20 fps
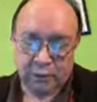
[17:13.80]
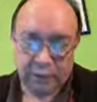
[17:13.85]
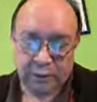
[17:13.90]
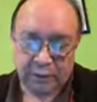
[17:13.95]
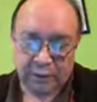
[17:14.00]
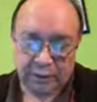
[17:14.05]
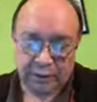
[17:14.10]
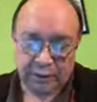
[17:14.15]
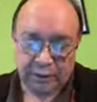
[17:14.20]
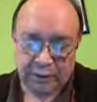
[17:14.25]

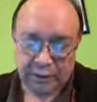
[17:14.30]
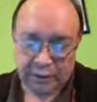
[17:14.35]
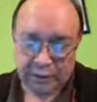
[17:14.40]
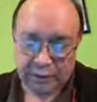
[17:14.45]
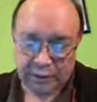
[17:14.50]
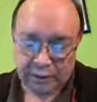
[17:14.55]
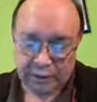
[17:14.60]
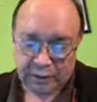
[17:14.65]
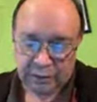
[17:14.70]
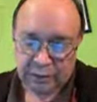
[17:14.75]
So we have
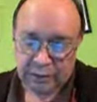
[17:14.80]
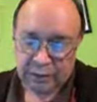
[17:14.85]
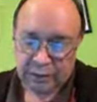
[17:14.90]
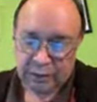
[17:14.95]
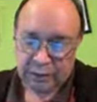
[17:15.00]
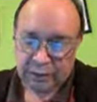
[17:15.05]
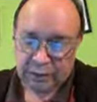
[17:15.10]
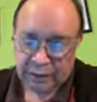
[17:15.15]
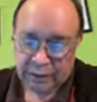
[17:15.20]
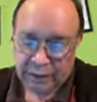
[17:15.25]
then
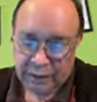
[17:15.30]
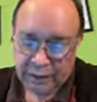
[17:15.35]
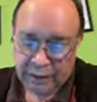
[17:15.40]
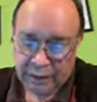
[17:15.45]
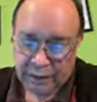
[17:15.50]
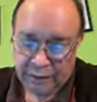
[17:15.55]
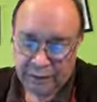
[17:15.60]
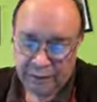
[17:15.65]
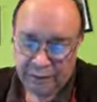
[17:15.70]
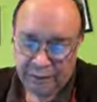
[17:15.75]

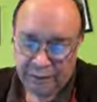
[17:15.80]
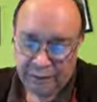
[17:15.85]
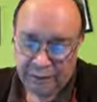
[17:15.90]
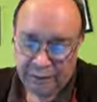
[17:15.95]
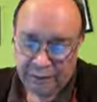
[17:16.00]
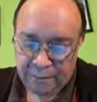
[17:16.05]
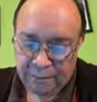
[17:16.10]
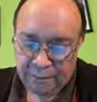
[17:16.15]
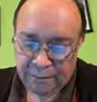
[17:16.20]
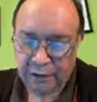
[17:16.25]

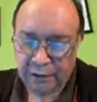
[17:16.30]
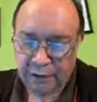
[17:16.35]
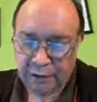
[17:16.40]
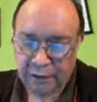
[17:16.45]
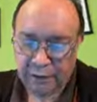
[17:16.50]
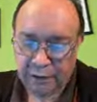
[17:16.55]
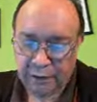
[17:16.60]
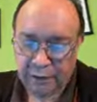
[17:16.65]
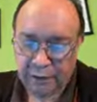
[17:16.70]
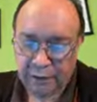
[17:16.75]

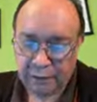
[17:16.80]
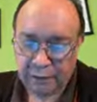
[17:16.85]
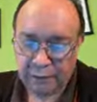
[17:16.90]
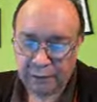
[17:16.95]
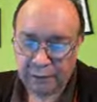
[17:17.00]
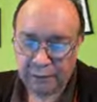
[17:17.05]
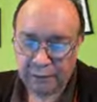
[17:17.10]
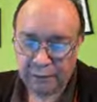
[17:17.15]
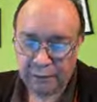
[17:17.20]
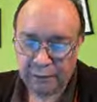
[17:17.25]

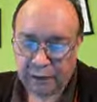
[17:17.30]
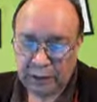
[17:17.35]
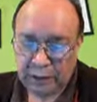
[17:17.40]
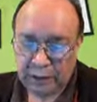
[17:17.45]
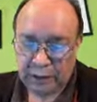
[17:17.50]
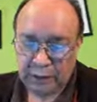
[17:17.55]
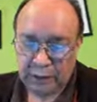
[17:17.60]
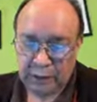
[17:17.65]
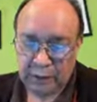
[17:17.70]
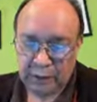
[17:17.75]
FEJ
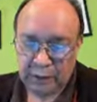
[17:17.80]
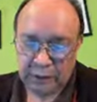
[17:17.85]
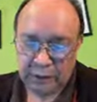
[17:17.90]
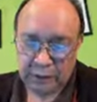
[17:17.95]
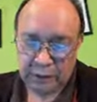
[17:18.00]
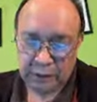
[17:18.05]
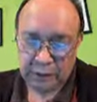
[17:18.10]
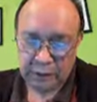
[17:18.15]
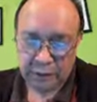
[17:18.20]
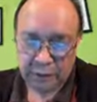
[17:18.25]

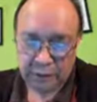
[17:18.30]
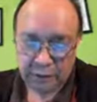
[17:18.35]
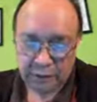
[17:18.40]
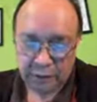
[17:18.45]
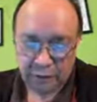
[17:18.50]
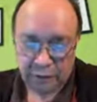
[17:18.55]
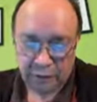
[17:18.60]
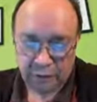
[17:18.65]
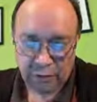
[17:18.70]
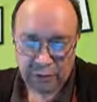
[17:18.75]
times
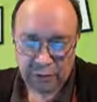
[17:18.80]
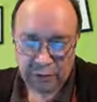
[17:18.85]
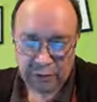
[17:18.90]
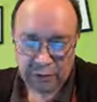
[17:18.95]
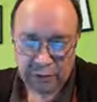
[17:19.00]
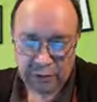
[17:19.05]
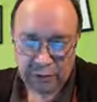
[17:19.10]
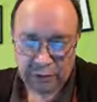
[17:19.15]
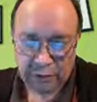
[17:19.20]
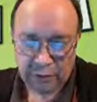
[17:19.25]
the
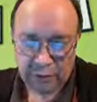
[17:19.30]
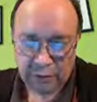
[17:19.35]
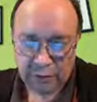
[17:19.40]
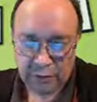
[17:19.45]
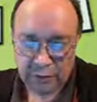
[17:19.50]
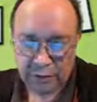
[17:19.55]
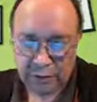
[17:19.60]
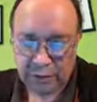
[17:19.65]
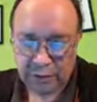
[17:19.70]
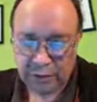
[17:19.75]
whole
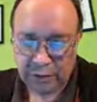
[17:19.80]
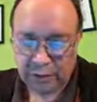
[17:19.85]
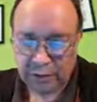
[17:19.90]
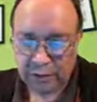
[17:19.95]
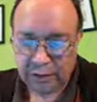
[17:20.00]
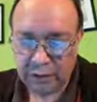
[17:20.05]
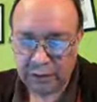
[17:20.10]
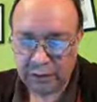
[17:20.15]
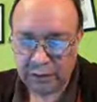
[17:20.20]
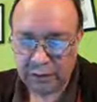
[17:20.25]
distance from
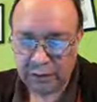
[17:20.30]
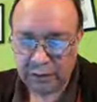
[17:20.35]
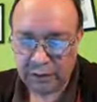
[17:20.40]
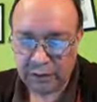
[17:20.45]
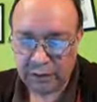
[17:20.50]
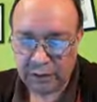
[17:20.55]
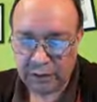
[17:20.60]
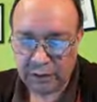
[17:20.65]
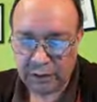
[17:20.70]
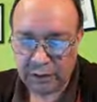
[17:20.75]

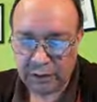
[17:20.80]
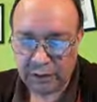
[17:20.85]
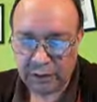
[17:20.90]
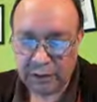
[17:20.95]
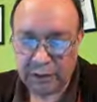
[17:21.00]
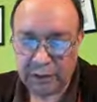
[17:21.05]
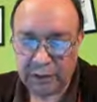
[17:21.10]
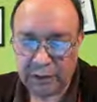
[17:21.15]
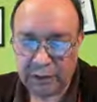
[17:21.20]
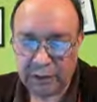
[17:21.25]
here to
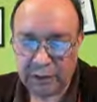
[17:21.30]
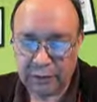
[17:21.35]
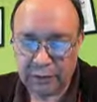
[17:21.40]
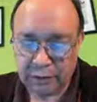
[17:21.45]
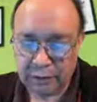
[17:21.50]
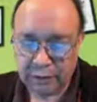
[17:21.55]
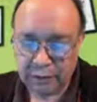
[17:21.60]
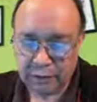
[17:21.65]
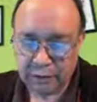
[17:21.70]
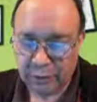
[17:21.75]

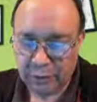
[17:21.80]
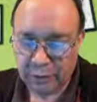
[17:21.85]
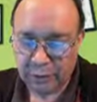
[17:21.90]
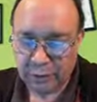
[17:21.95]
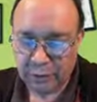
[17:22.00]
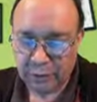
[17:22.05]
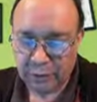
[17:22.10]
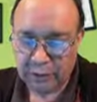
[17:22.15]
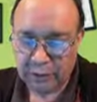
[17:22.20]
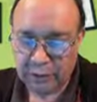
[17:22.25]
here,
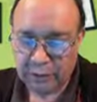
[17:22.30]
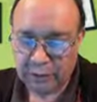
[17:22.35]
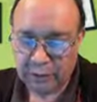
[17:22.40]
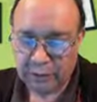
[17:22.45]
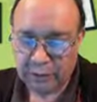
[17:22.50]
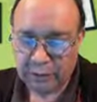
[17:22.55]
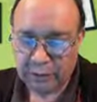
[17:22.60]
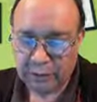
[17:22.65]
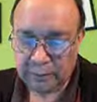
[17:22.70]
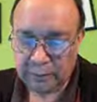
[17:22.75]
12
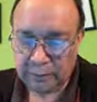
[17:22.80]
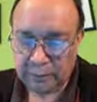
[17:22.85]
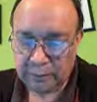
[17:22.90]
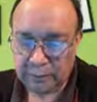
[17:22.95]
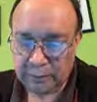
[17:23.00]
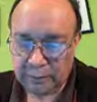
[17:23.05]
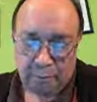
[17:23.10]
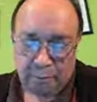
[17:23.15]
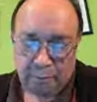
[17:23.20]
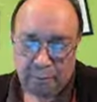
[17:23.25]
meters,
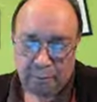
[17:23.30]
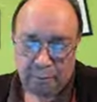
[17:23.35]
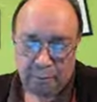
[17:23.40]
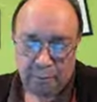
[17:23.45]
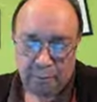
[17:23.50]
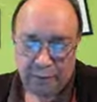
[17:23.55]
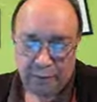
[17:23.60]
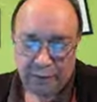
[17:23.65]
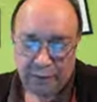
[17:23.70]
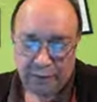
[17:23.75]

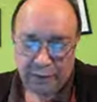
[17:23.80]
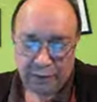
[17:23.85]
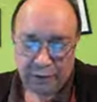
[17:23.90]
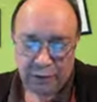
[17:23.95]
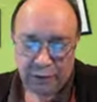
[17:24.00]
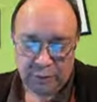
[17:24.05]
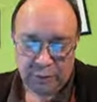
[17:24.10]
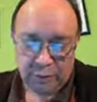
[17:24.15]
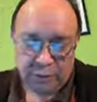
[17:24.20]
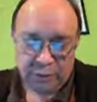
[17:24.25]

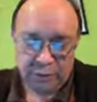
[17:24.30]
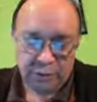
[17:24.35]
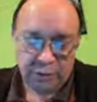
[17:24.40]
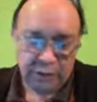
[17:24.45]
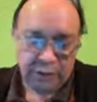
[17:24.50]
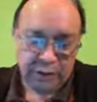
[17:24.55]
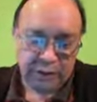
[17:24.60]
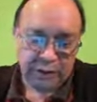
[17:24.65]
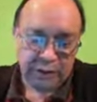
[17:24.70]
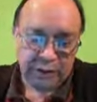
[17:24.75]
minus,
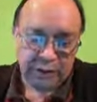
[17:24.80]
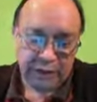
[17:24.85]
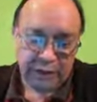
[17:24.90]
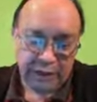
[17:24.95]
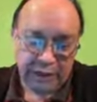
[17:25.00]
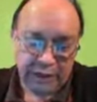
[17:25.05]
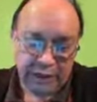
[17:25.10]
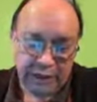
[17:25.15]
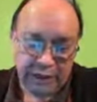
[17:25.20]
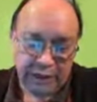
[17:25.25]
because
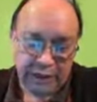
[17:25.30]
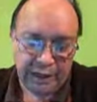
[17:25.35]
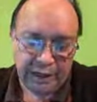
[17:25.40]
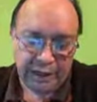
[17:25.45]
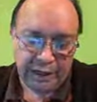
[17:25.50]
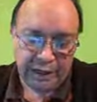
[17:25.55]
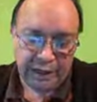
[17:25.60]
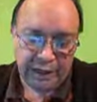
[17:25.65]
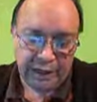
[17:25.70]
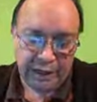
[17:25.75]

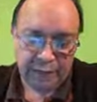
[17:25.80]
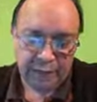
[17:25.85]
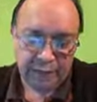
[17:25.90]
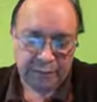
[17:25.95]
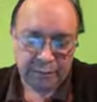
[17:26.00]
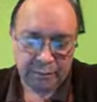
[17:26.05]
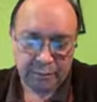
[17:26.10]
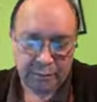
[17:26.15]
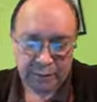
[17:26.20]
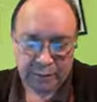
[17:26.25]

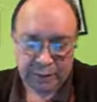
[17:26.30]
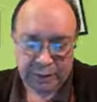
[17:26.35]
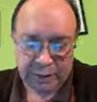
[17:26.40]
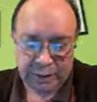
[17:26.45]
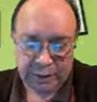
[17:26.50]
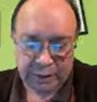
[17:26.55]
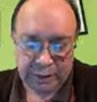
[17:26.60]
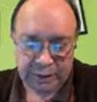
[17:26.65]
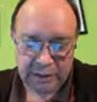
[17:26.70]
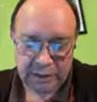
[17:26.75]
AX
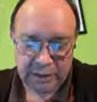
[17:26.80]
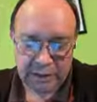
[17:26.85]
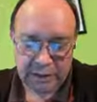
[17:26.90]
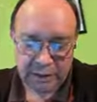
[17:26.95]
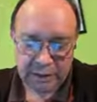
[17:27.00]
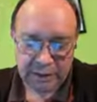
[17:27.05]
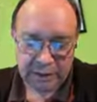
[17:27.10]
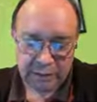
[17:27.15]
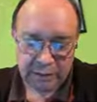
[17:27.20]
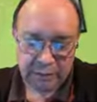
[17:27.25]

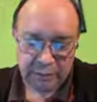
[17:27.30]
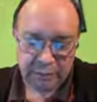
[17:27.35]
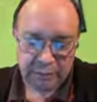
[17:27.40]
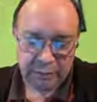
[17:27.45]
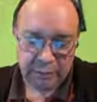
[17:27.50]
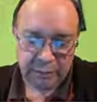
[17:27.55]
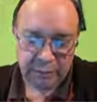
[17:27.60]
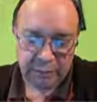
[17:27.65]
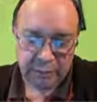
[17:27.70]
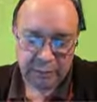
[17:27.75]
makes
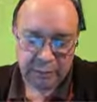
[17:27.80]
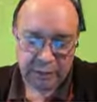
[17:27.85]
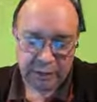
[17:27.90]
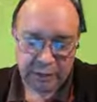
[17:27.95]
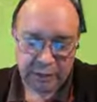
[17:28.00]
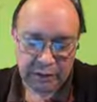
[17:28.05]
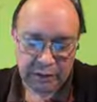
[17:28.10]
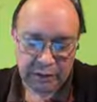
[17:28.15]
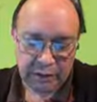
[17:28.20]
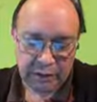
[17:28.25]

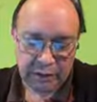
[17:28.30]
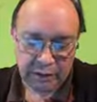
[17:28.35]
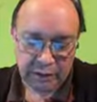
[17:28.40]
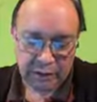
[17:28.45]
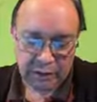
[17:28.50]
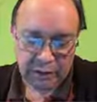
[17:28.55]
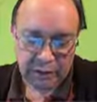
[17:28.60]
moment